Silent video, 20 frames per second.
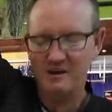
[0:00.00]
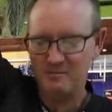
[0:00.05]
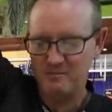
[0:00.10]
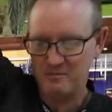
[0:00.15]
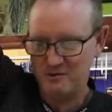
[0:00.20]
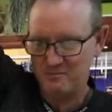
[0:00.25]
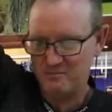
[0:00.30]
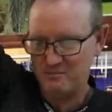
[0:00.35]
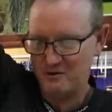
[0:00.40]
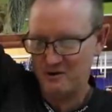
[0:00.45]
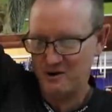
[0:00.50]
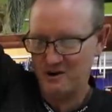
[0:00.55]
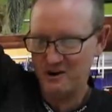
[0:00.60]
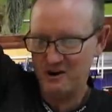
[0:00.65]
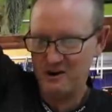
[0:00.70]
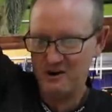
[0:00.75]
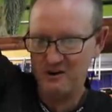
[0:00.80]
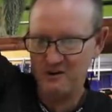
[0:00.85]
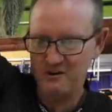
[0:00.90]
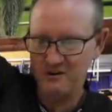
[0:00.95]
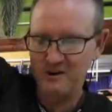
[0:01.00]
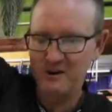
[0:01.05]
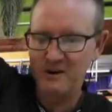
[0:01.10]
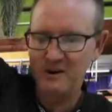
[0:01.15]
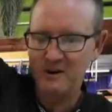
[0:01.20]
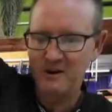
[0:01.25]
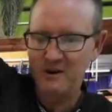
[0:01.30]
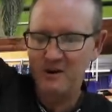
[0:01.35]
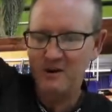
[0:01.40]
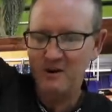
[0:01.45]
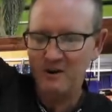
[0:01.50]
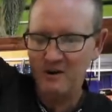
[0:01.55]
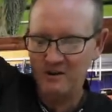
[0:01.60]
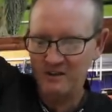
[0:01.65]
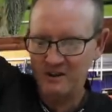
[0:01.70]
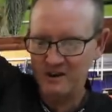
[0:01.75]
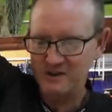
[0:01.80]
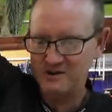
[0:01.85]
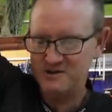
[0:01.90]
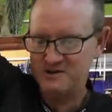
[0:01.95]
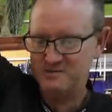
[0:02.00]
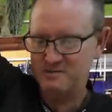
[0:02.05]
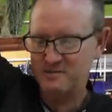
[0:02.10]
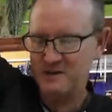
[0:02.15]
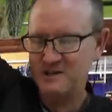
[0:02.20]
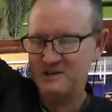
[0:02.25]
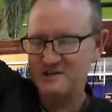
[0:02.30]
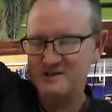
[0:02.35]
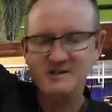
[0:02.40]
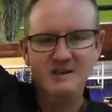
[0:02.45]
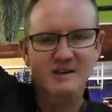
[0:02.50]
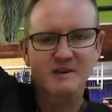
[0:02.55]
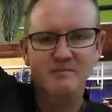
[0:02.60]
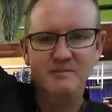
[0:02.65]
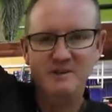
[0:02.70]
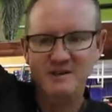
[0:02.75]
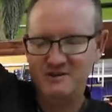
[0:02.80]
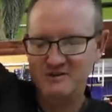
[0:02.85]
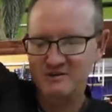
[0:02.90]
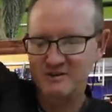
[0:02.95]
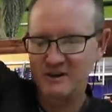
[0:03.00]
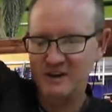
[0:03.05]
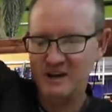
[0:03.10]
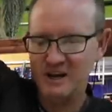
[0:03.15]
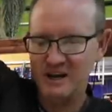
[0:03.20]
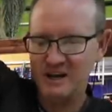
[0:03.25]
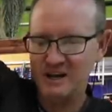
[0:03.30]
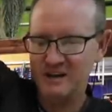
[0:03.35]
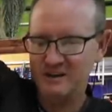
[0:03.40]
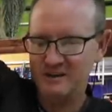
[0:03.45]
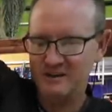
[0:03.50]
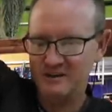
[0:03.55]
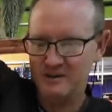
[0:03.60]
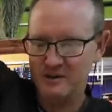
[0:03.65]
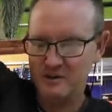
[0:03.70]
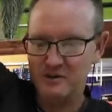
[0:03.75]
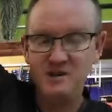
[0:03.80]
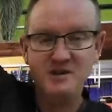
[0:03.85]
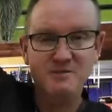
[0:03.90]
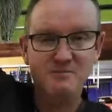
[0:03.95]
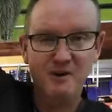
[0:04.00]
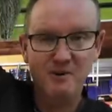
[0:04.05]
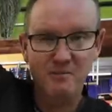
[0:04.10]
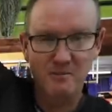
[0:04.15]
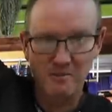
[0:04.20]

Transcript: a pompano, on those beaches up in Zululand. The three-spotted